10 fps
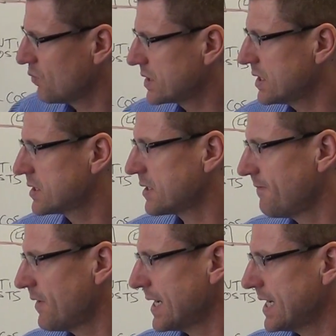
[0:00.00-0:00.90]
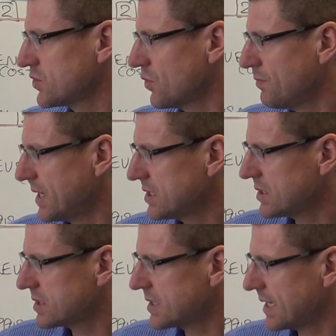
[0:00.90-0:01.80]
which is the financial
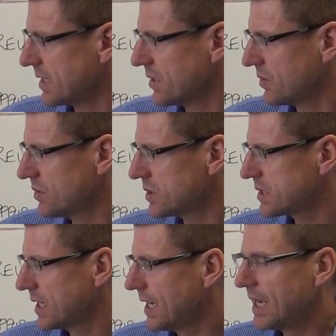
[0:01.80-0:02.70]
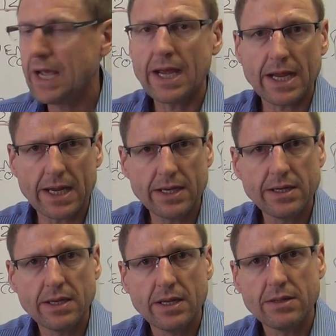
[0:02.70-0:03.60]
measures that are used
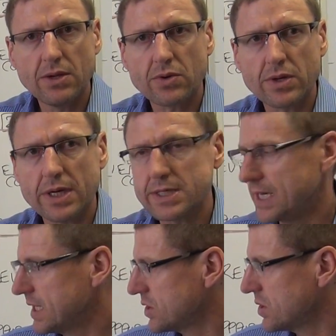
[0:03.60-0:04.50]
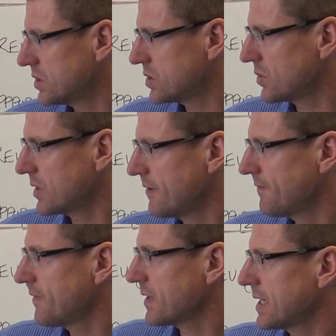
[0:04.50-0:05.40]
in the organisation to
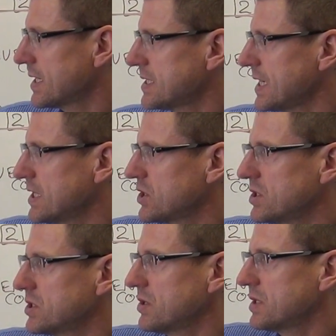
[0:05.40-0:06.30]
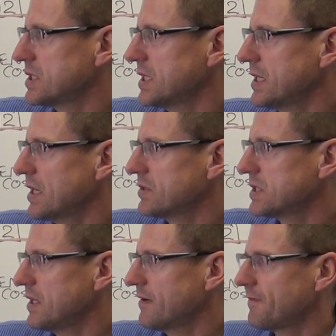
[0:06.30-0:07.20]
get attention to the CEO,
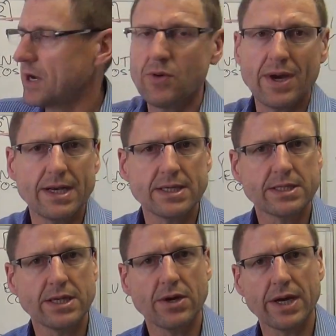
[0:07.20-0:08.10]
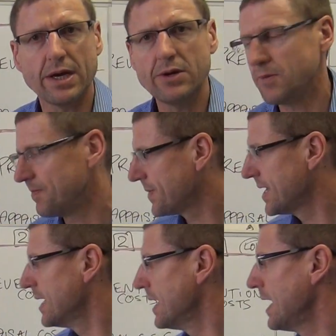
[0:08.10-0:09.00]
CFO and the CIO.
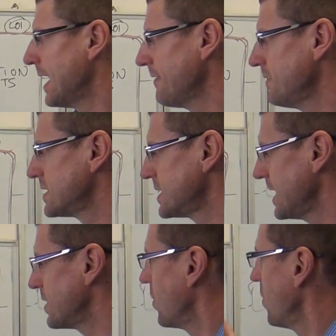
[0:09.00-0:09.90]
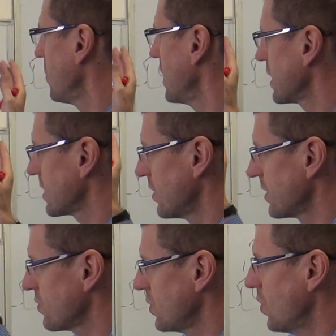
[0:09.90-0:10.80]
Having said gone
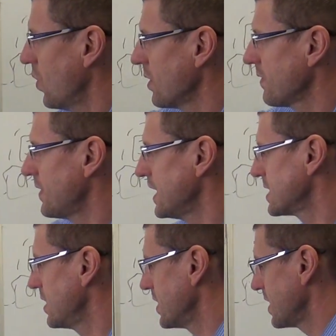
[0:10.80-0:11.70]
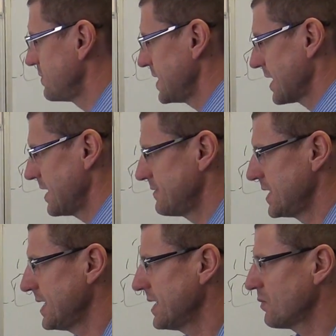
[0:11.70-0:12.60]
through all of these learning objectives
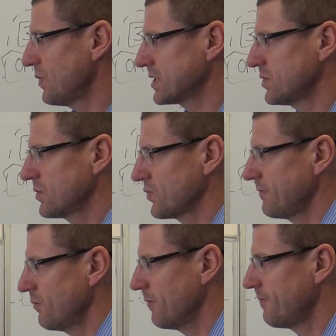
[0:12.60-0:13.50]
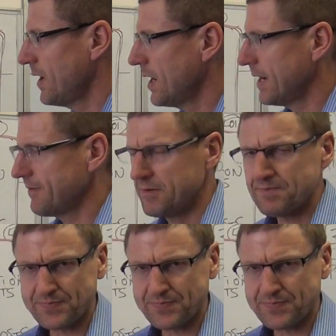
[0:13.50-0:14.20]
here, the 1, 2, 3, 4, 5,